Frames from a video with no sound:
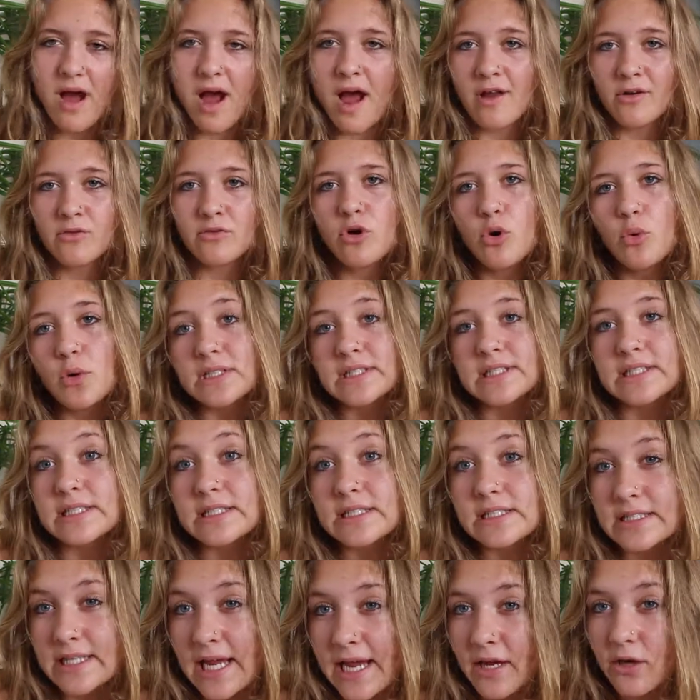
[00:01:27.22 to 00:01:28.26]
I don't know what
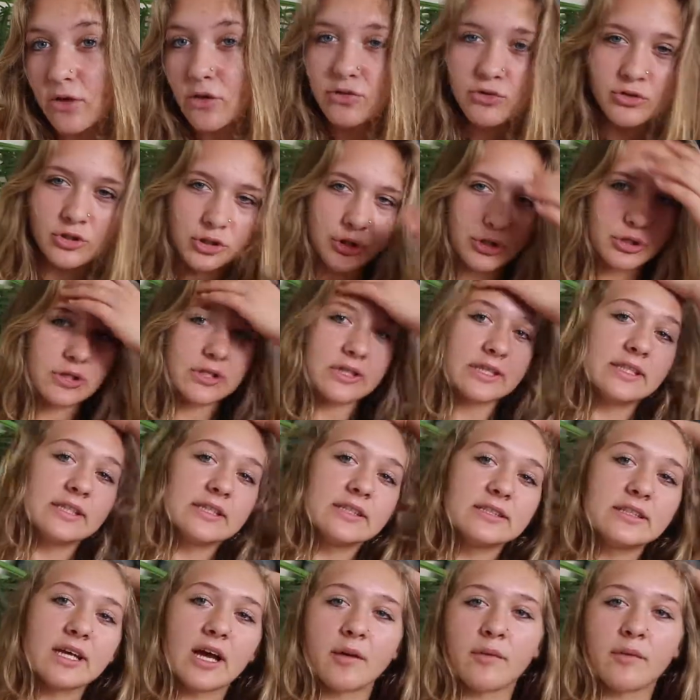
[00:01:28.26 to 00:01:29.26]
stale dirt is.